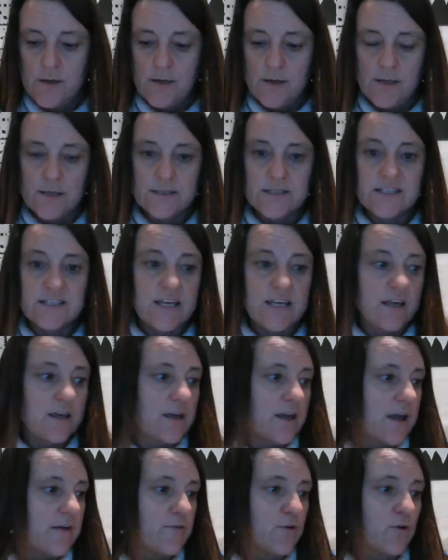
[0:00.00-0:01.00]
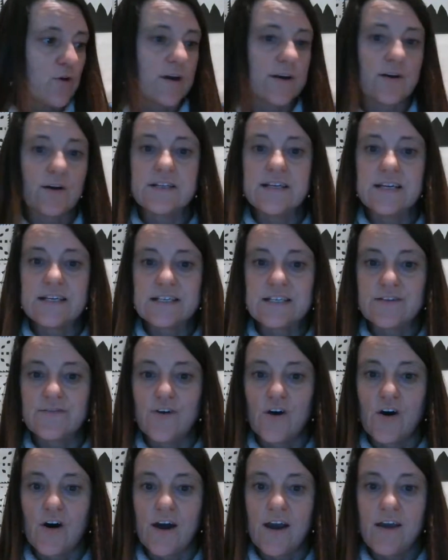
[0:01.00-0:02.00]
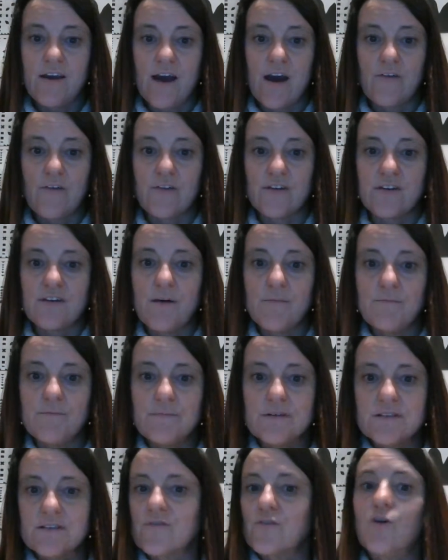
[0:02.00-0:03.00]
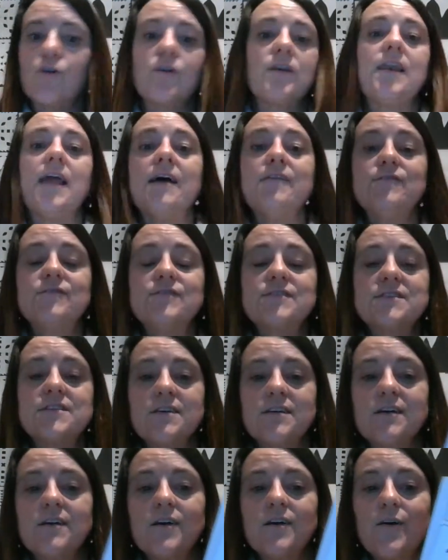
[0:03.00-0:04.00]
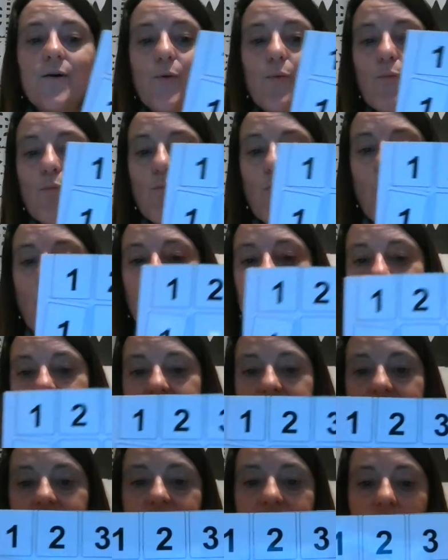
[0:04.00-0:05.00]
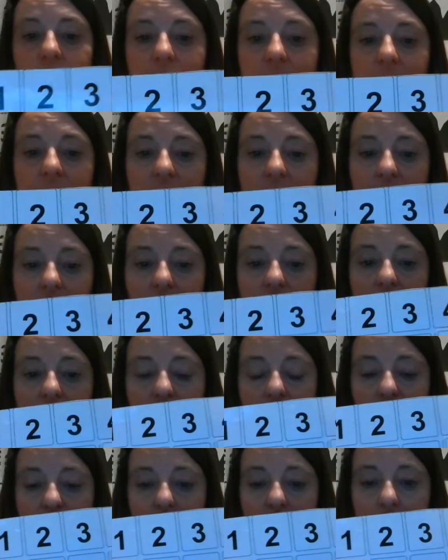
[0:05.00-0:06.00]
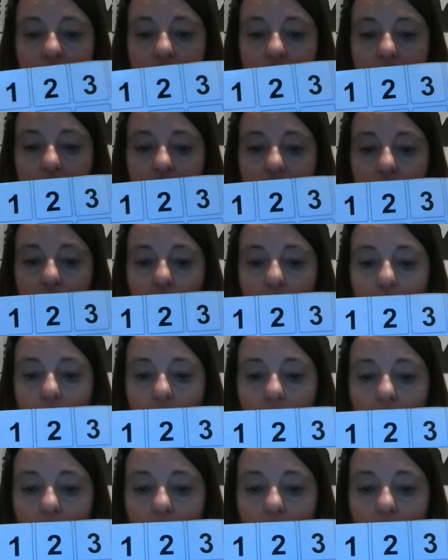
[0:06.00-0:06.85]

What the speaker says: Let's see if you can identify out of the numbers I've got left. What is the number 4?